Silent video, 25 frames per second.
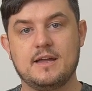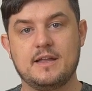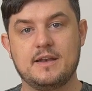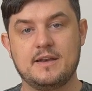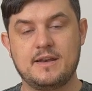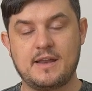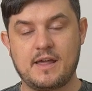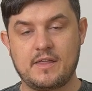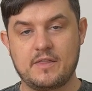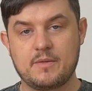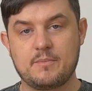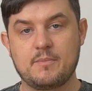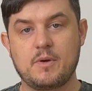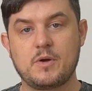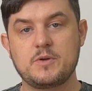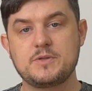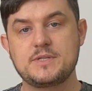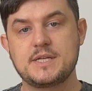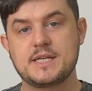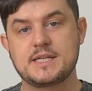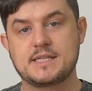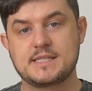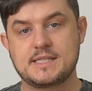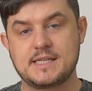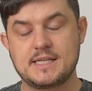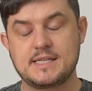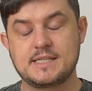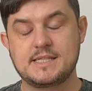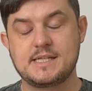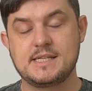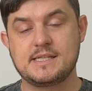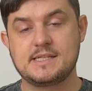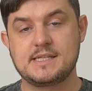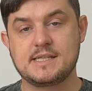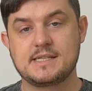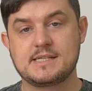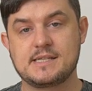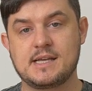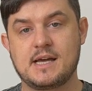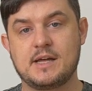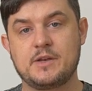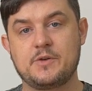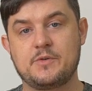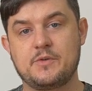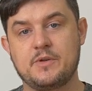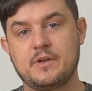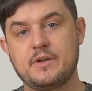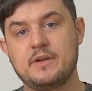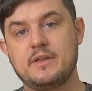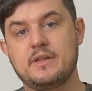Now the Motex
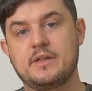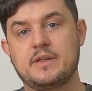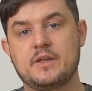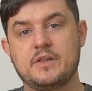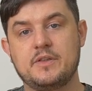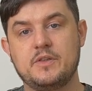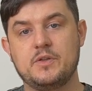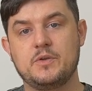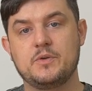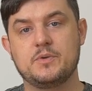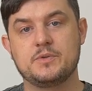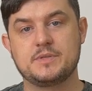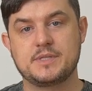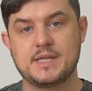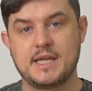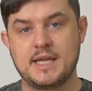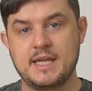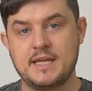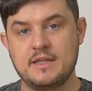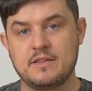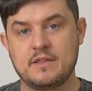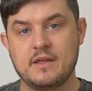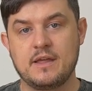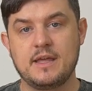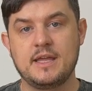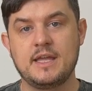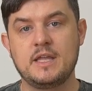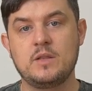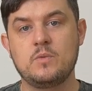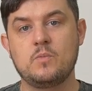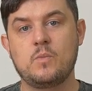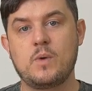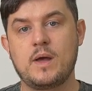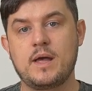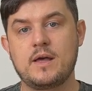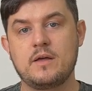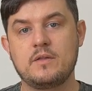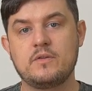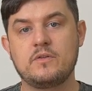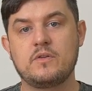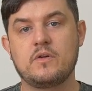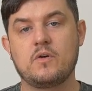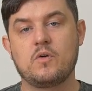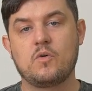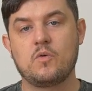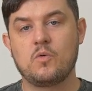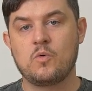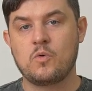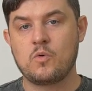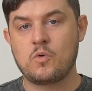6600 can use either inwound
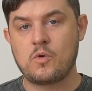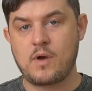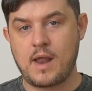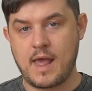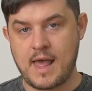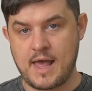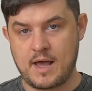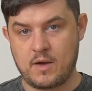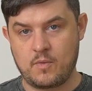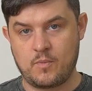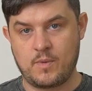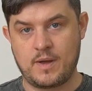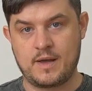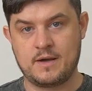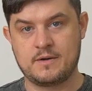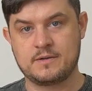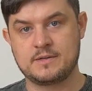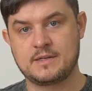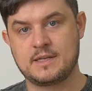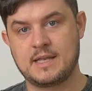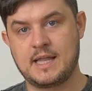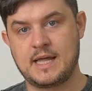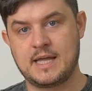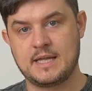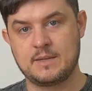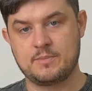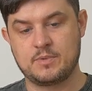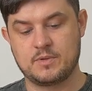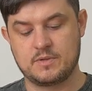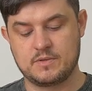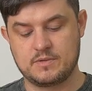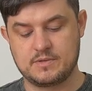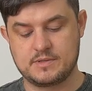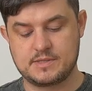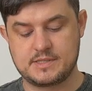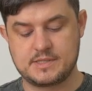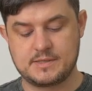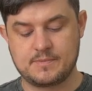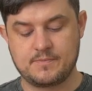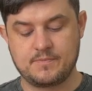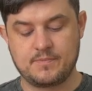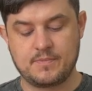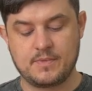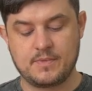or outwound labels.